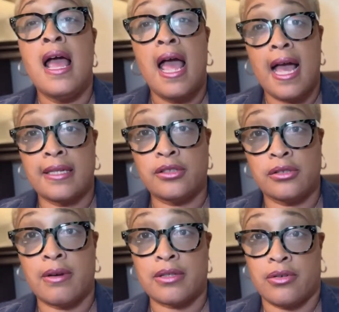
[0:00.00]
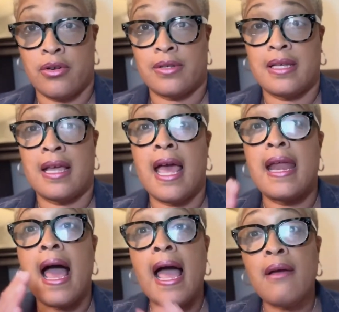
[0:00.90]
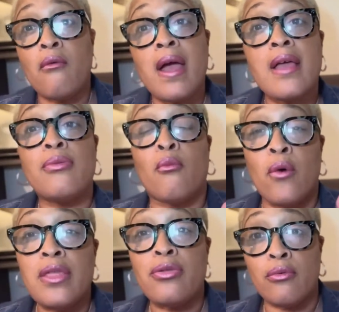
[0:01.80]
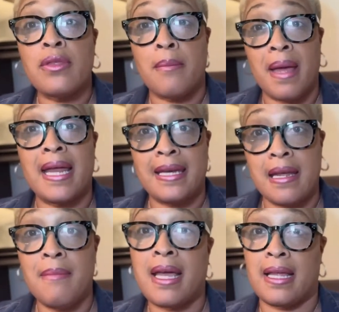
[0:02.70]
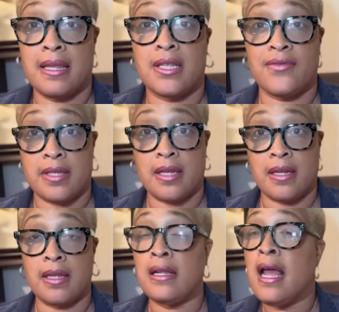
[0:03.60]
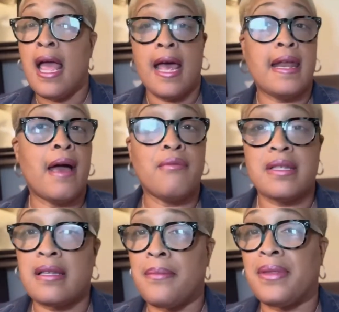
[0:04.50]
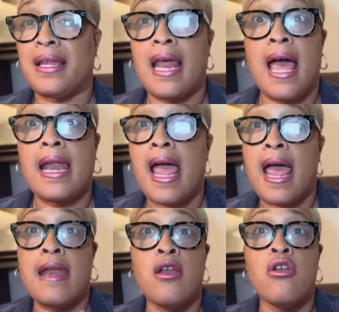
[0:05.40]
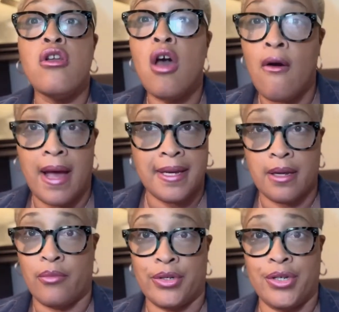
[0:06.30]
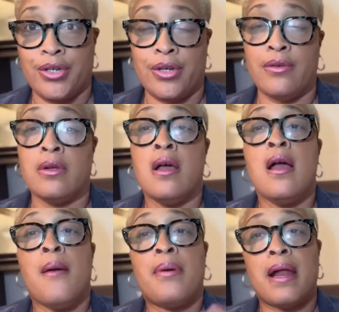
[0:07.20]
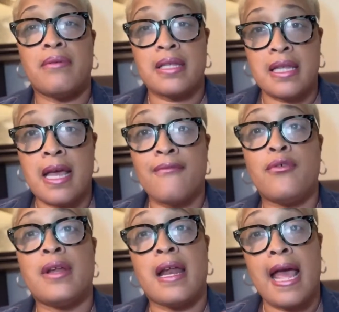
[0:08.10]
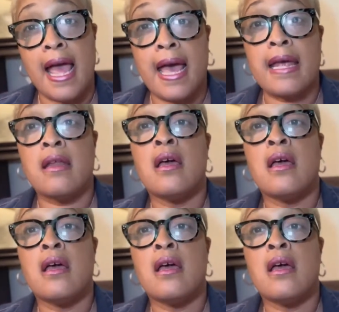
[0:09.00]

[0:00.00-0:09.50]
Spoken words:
as the director of nursing. And I went through the pandemic at this facility. And that was something that I had no idea what to do. But I was thankful that I had